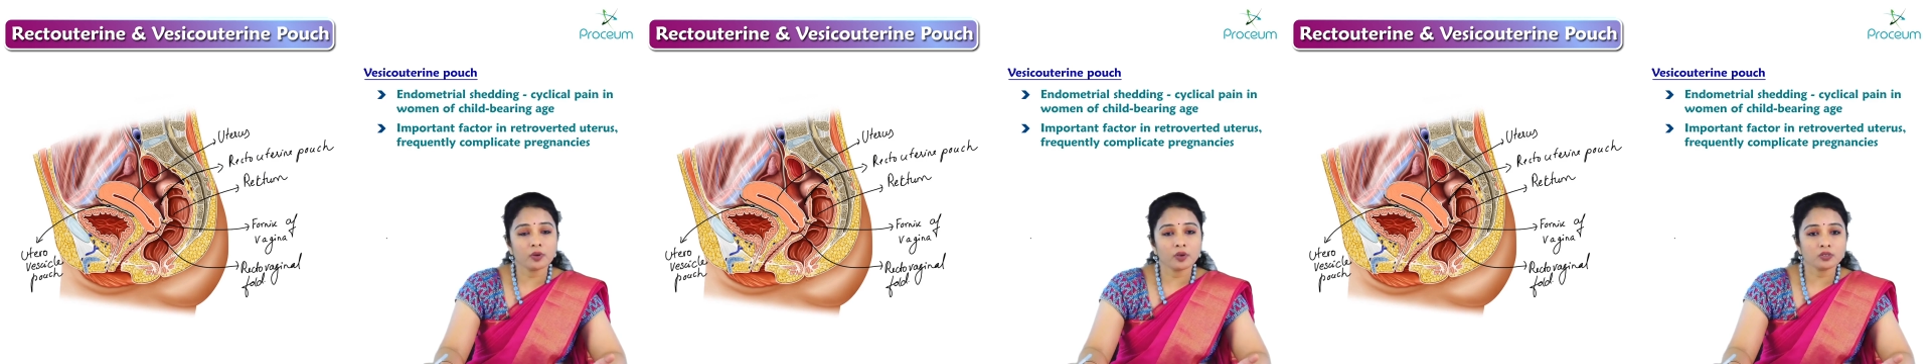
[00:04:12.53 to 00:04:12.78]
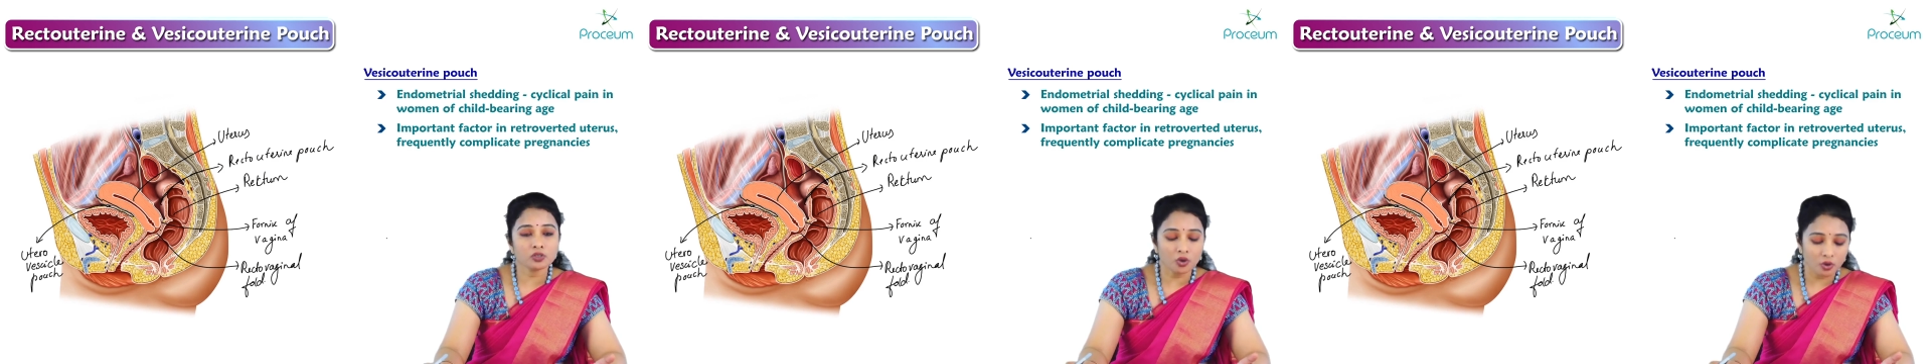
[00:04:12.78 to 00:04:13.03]
pouch
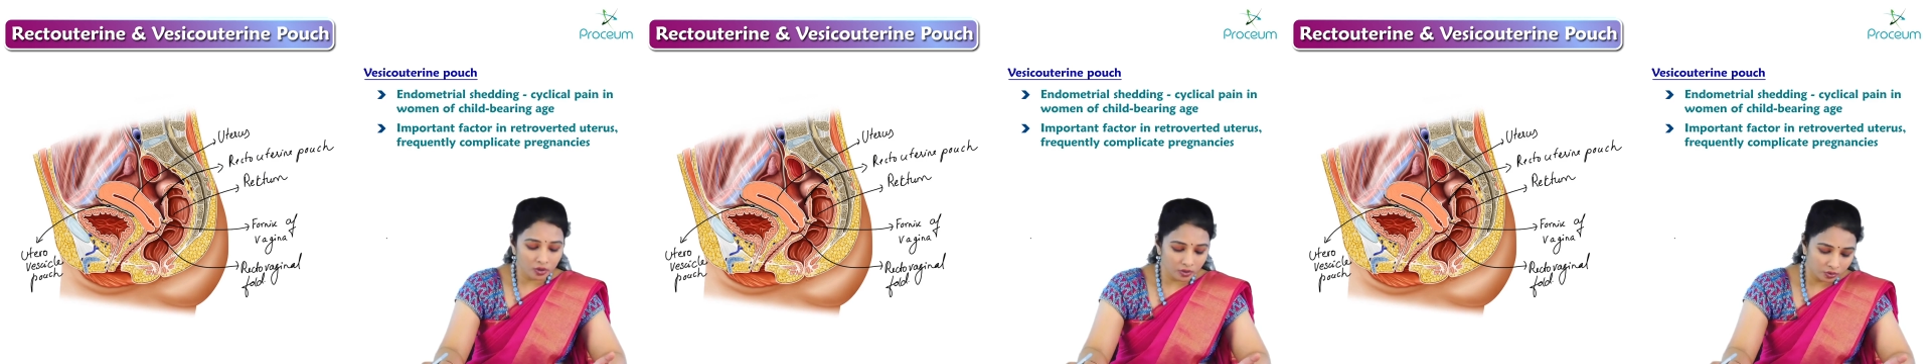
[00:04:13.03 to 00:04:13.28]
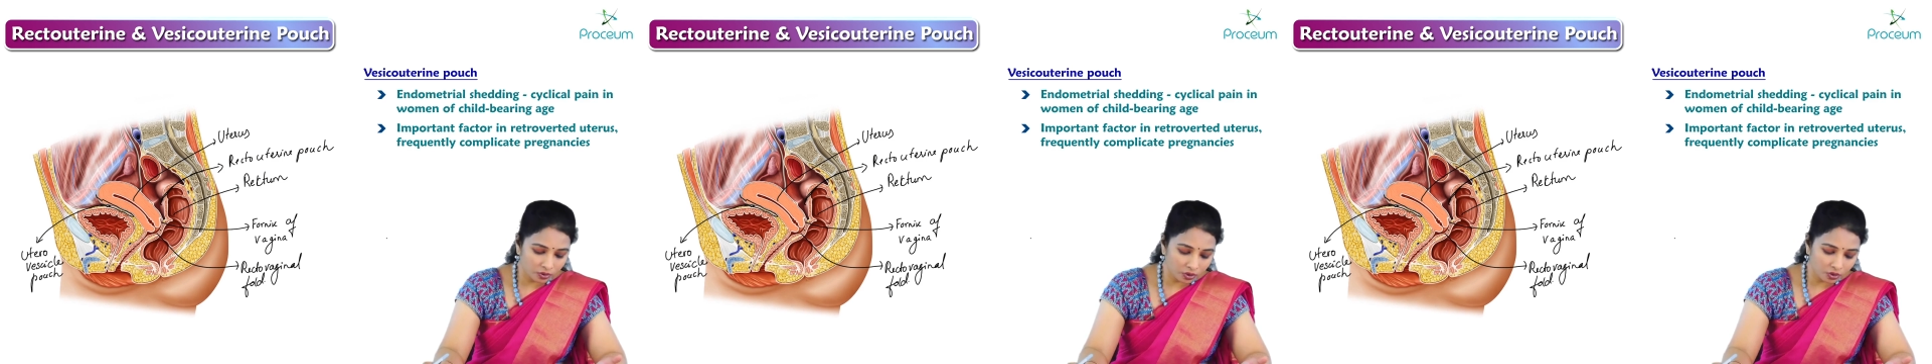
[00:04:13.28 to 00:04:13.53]
or
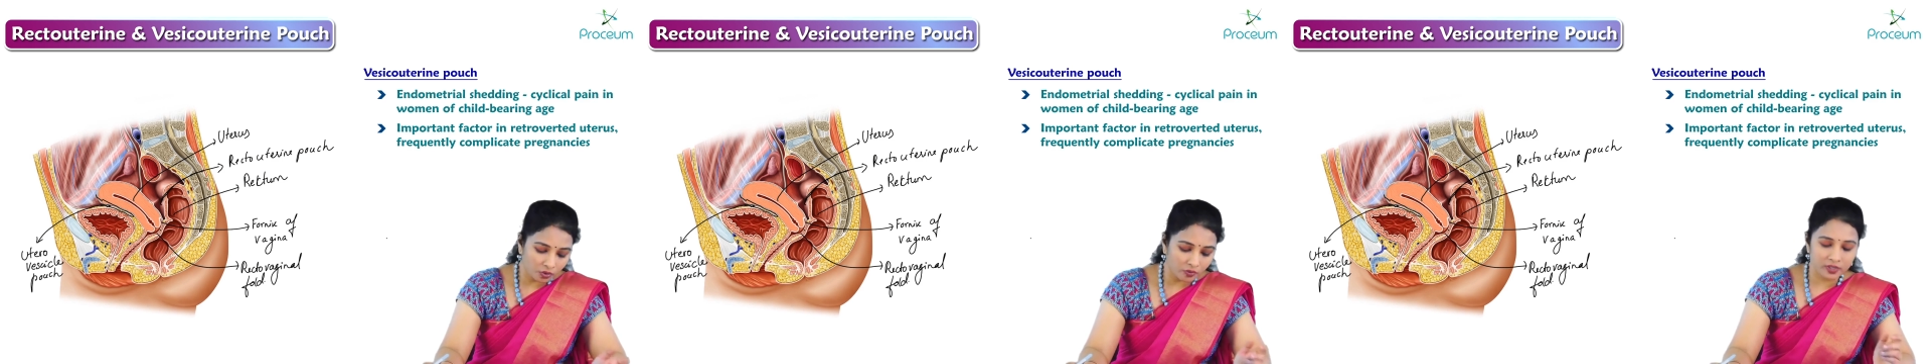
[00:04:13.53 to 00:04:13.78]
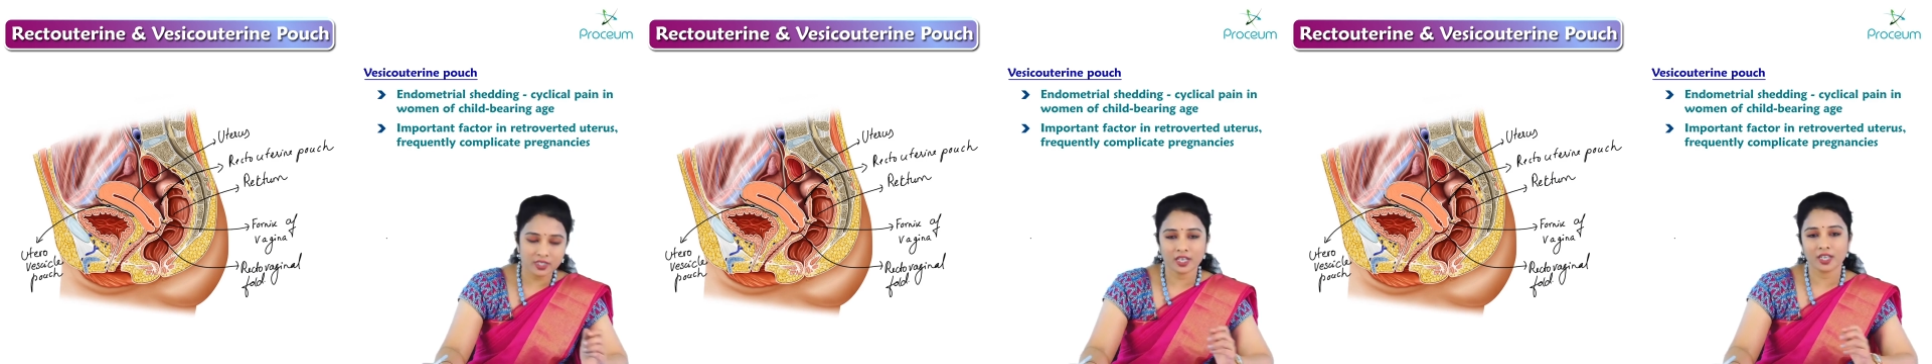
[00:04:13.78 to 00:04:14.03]

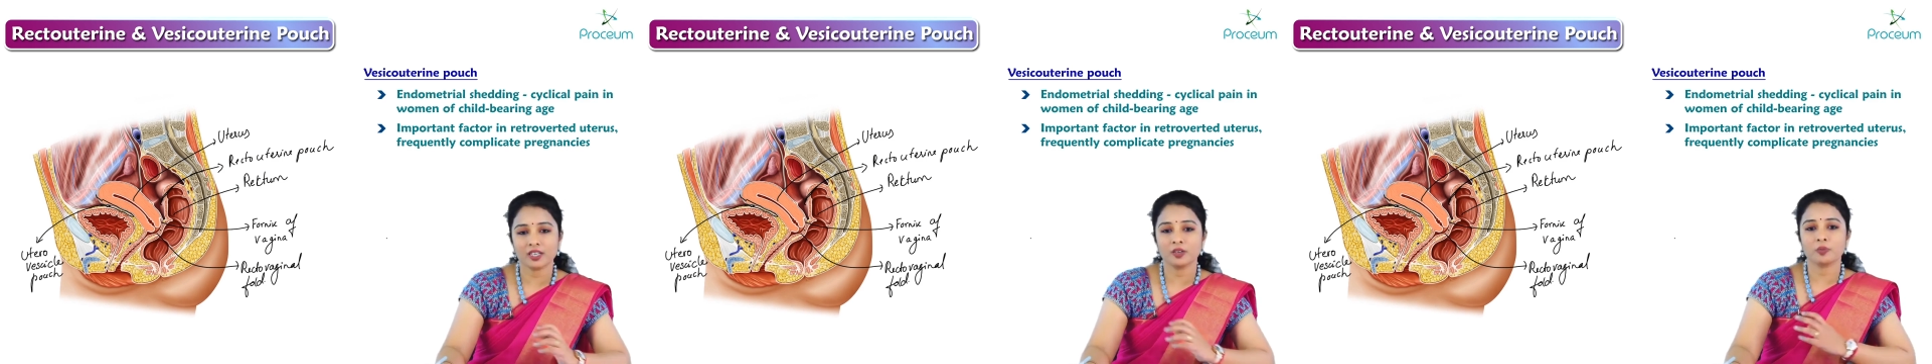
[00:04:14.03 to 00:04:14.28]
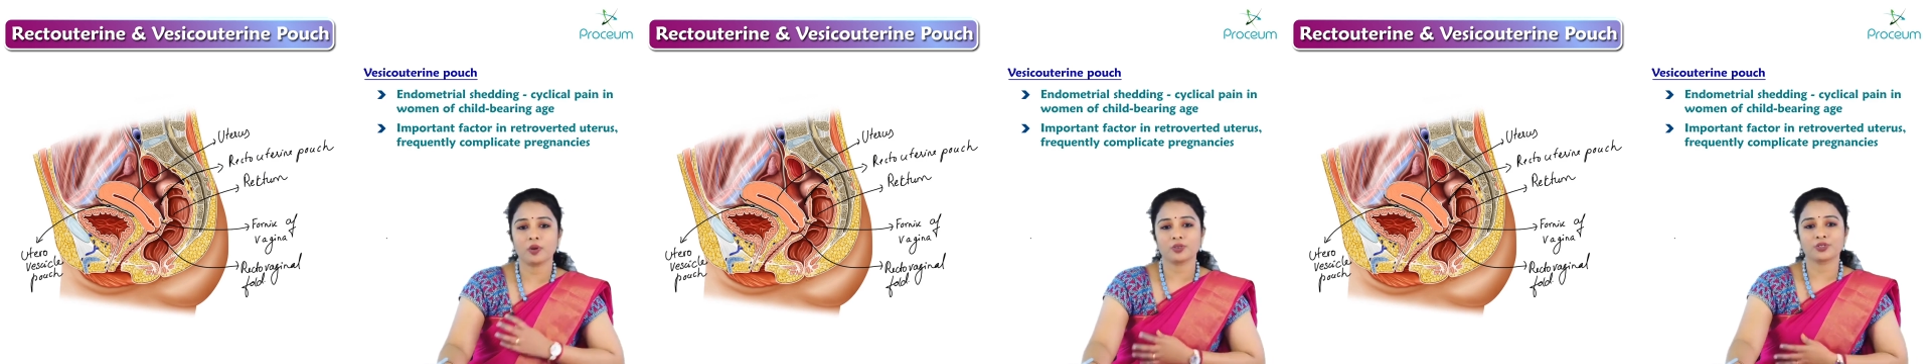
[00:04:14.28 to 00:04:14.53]
uterovesical
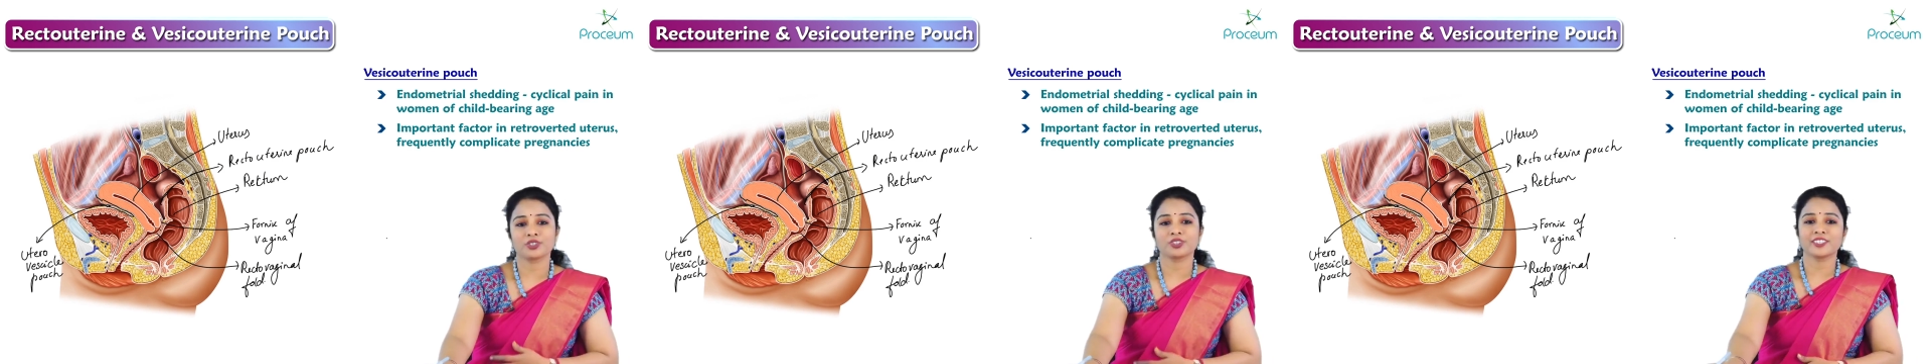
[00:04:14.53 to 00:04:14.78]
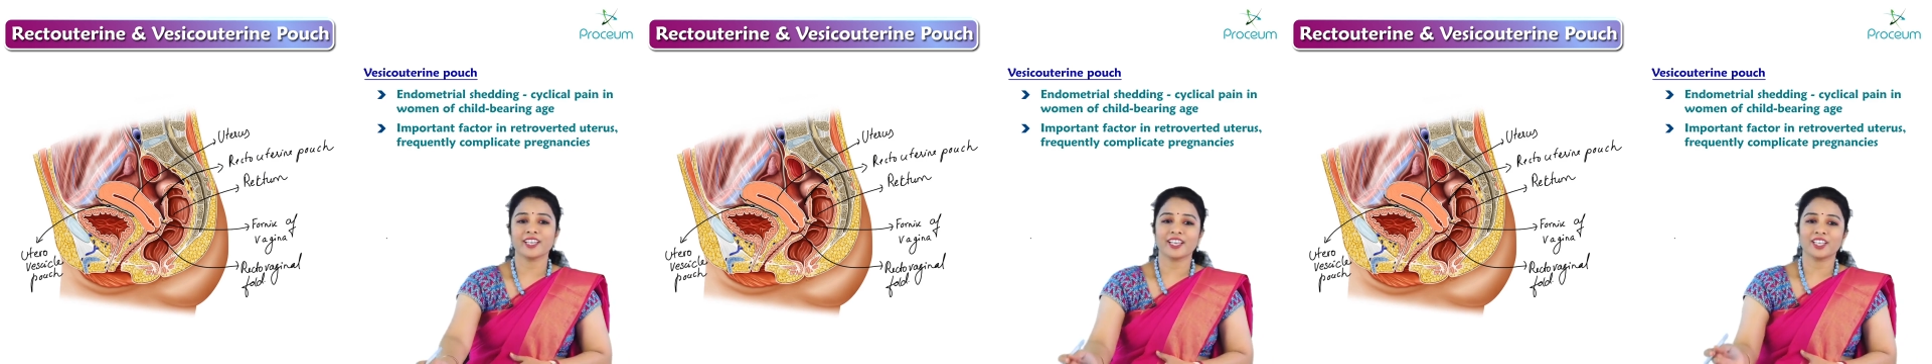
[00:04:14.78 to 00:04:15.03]
pouch.
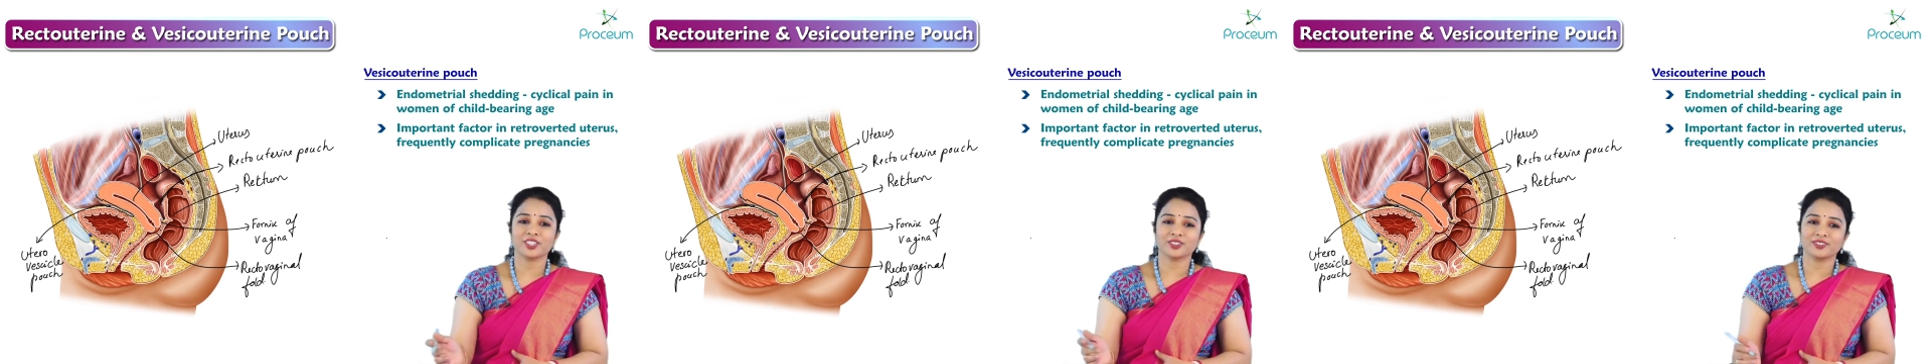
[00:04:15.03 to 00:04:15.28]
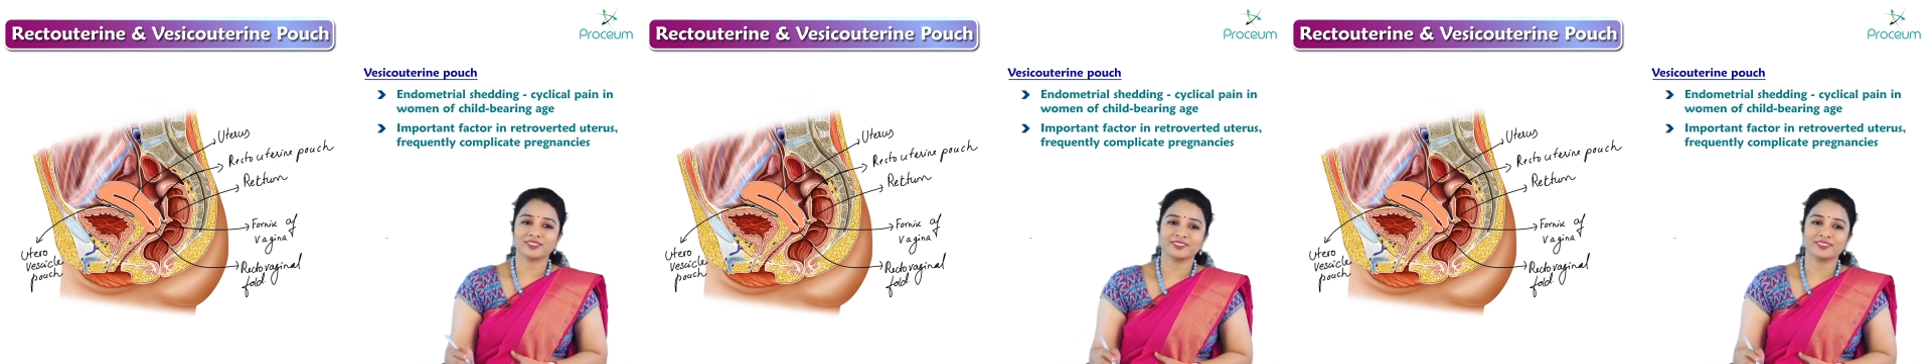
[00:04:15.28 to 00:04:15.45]
Thank you.